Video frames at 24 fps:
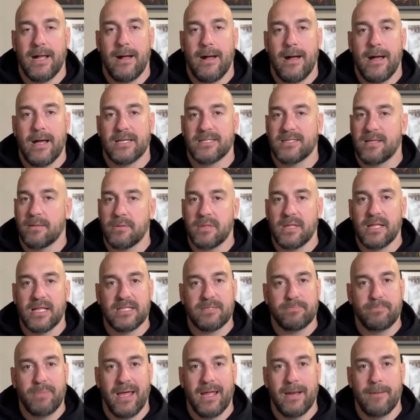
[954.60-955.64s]
something
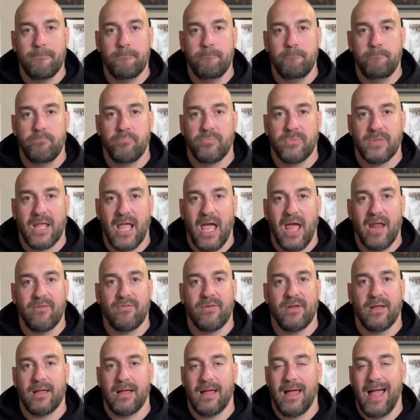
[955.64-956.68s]
that's been kind of
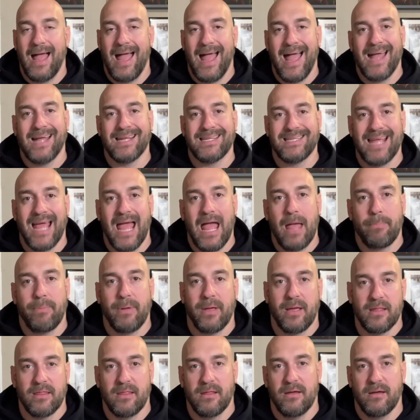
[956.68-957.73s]
a hot
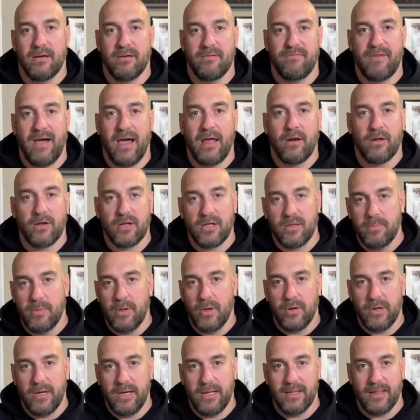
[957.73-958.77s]
topic in the vinyl
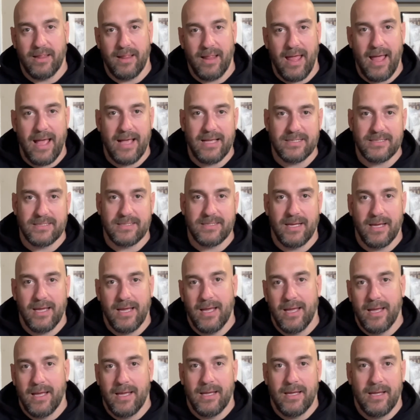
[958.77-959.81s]
community the last,
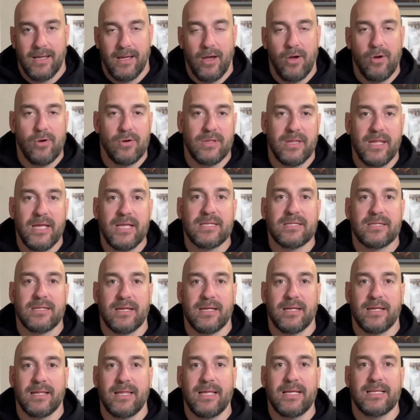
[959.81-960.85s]
at least
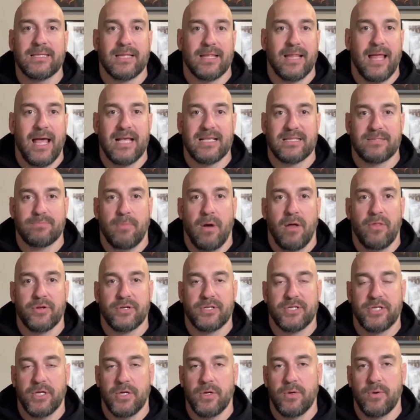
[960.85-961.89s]
the last month or
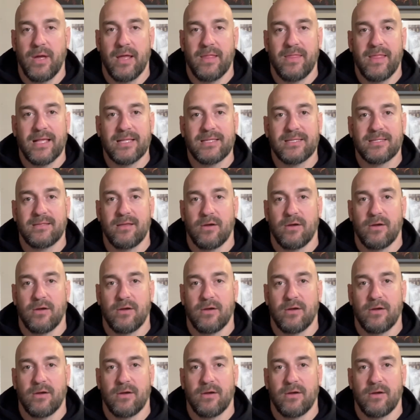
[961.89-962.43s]
two, and that's the